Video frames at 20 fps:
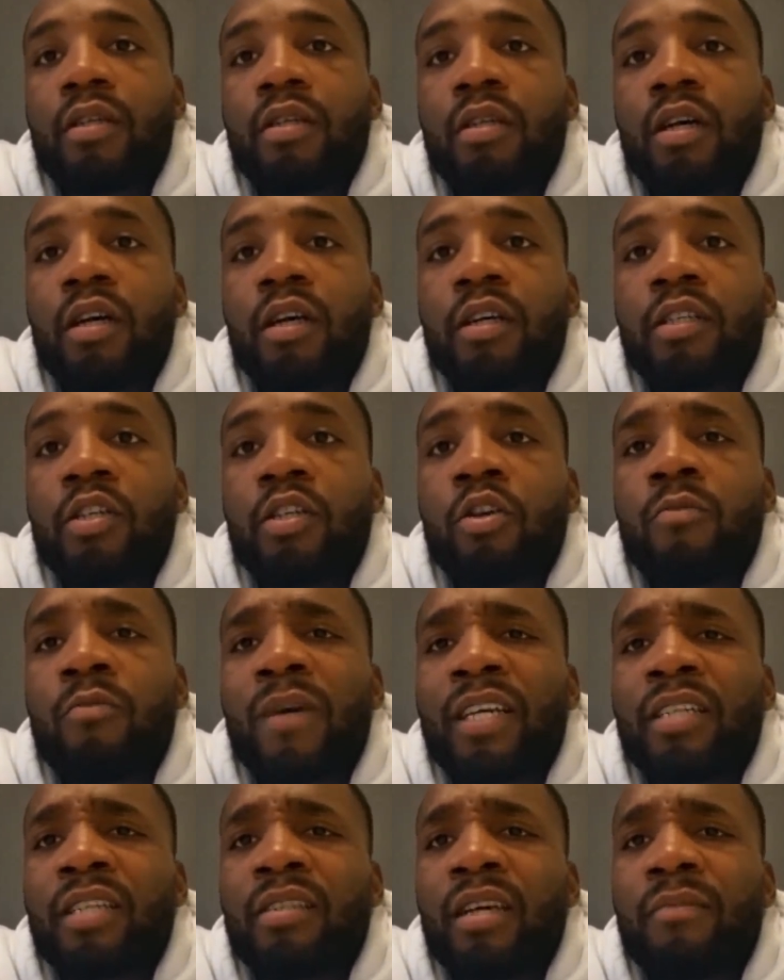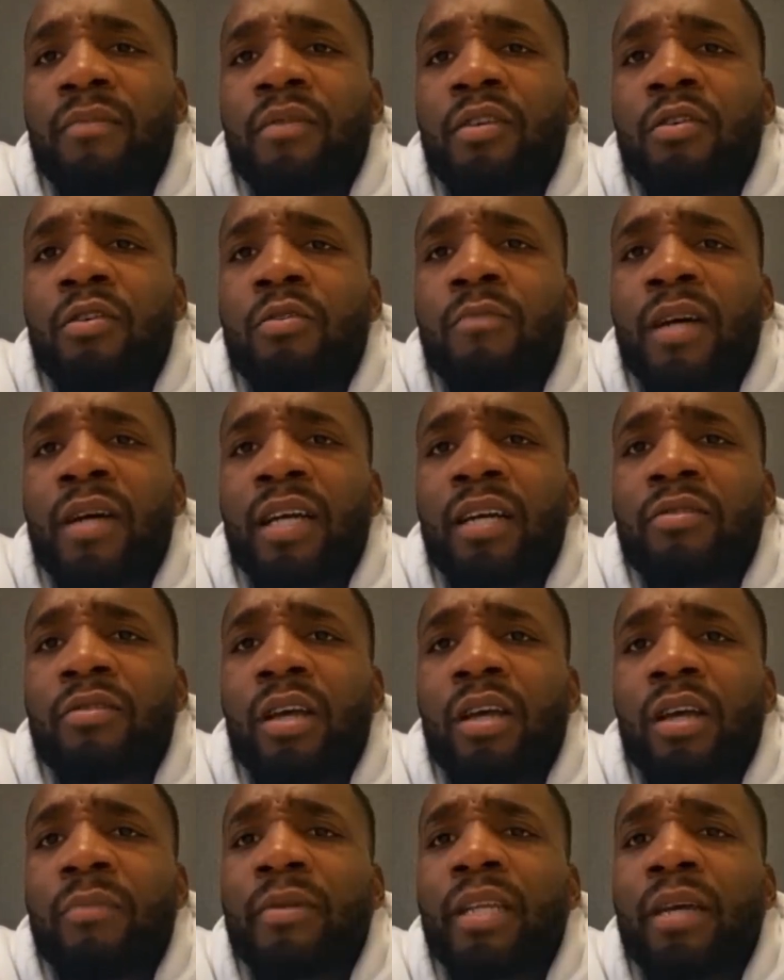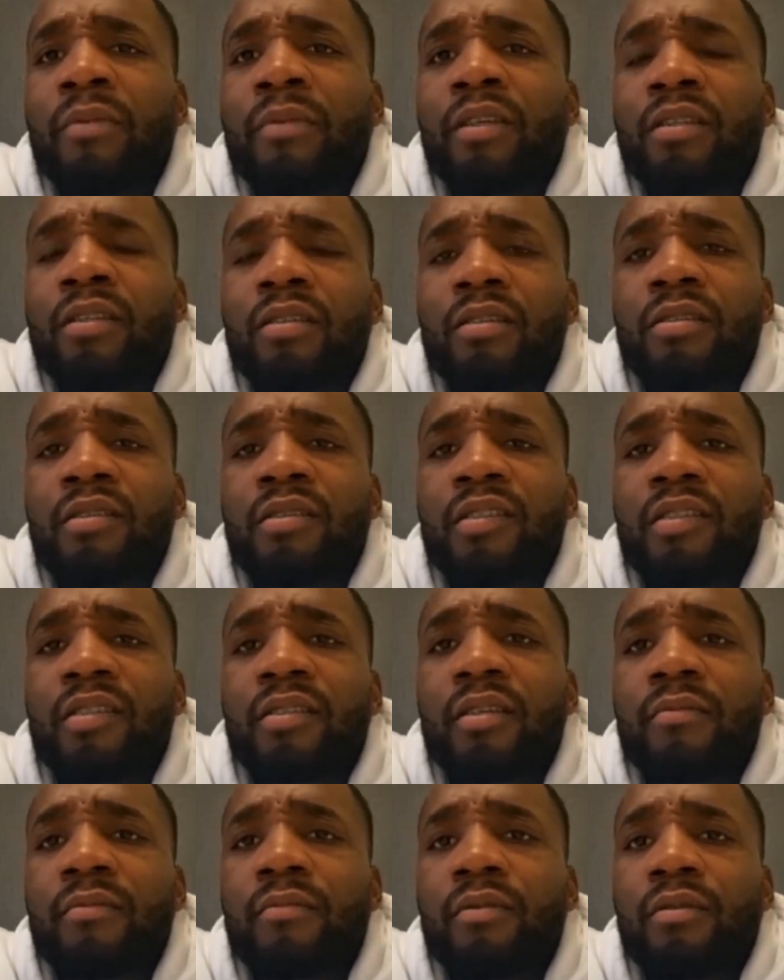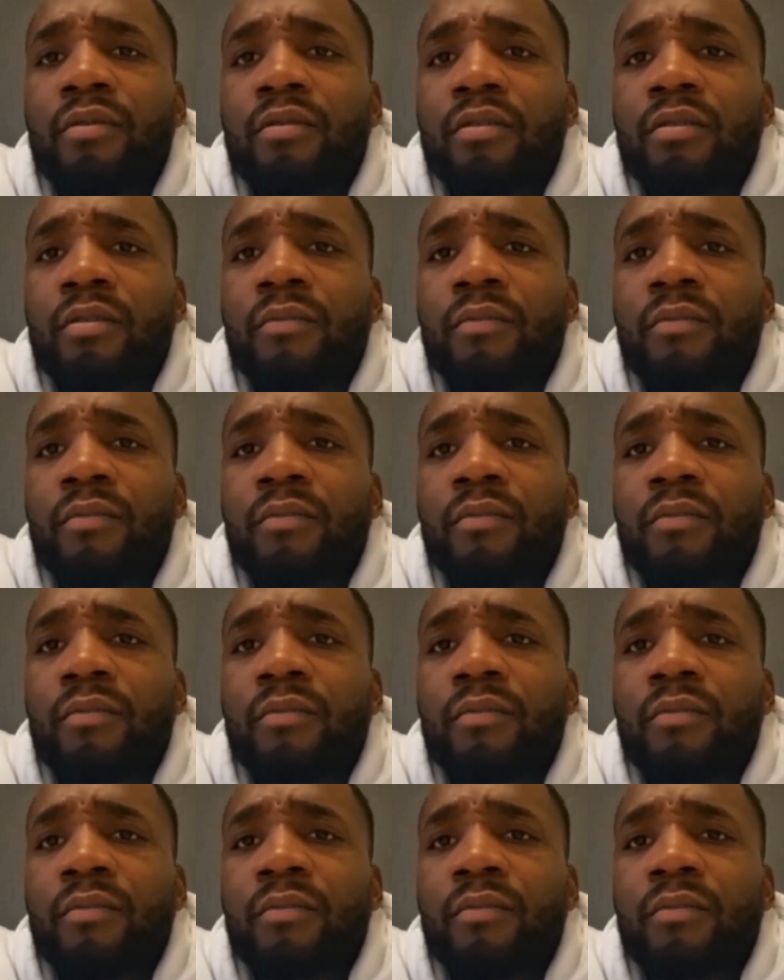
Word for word: And I heard they're going back in going back to Abu Dhabi in September.